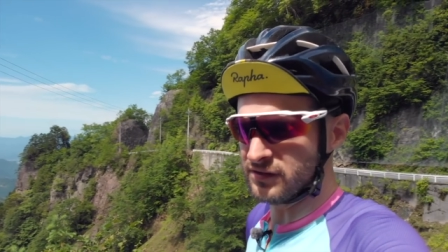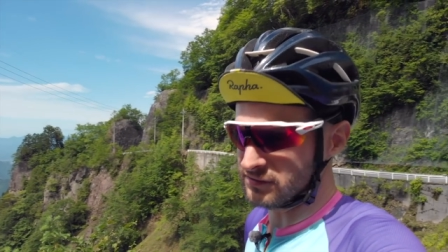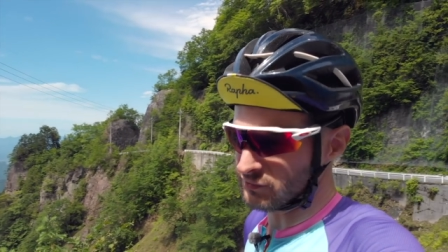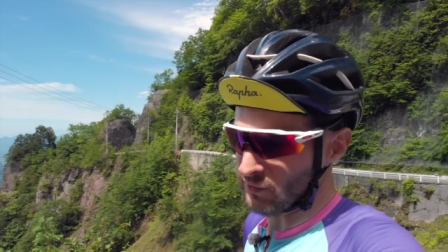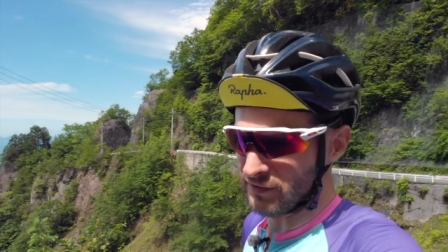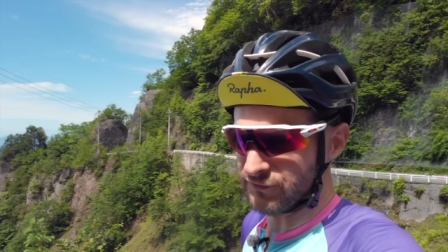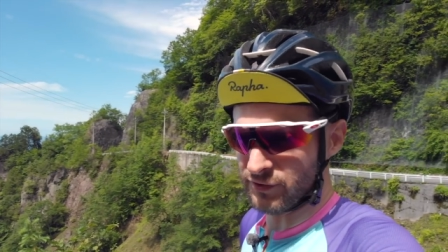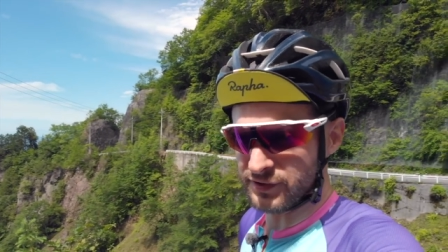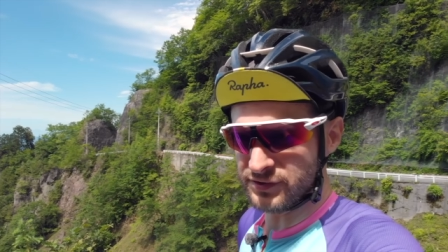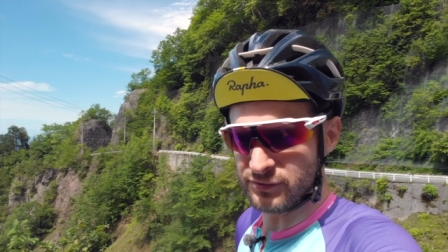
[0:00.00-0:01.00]
a
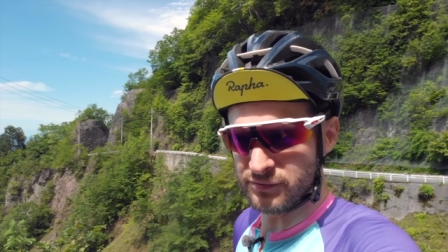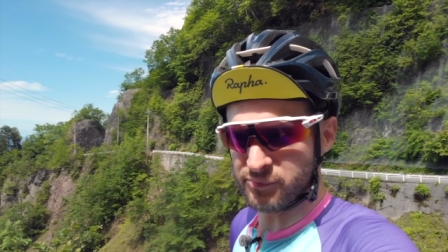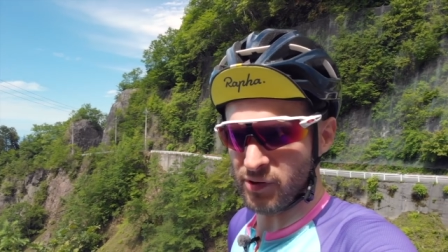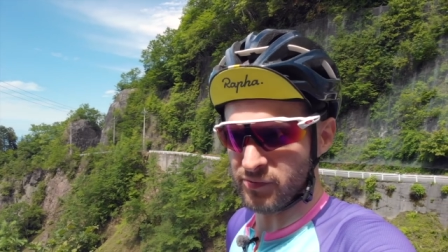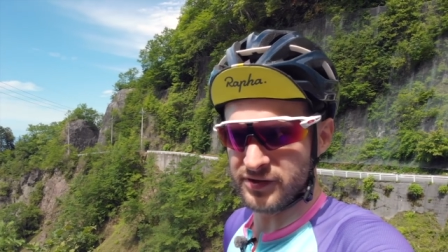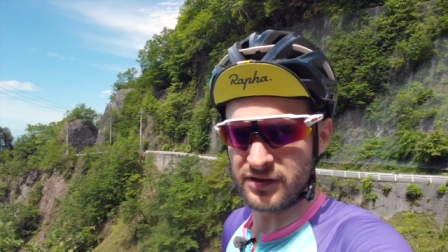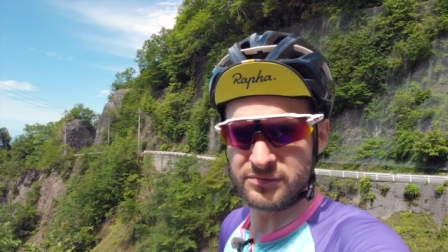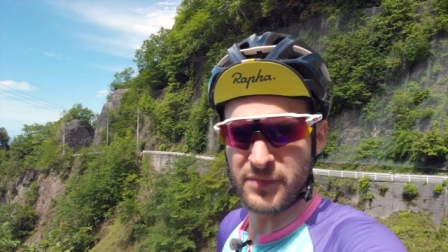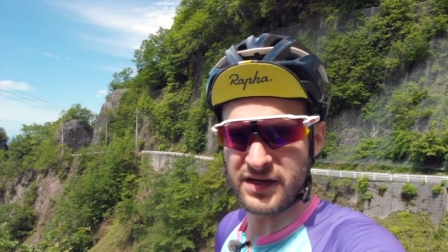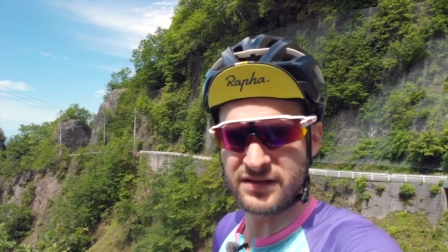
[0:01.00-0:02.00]
1242 probably doesn't
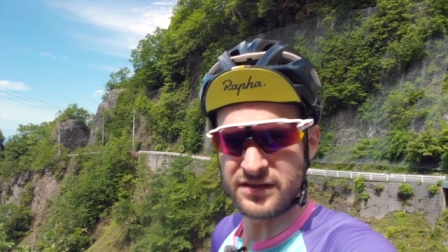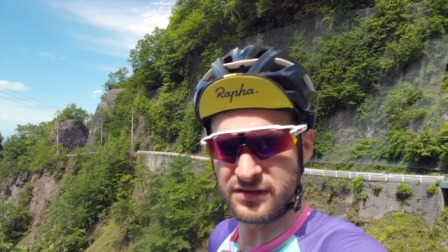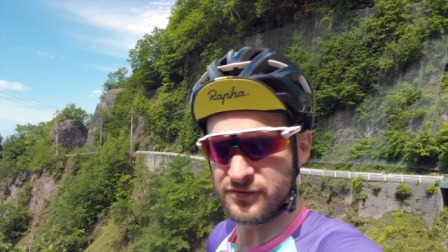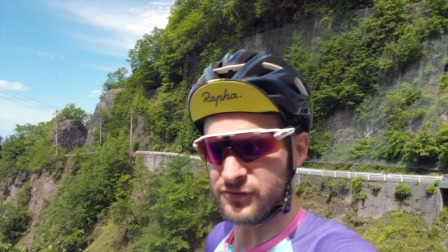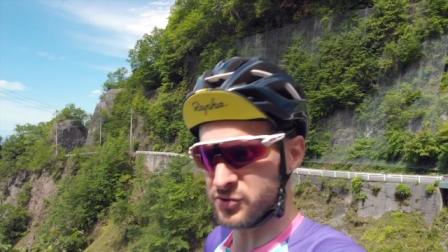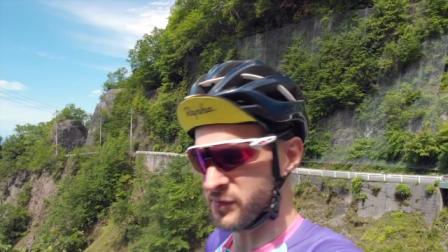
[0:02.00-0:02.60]
make sense in the first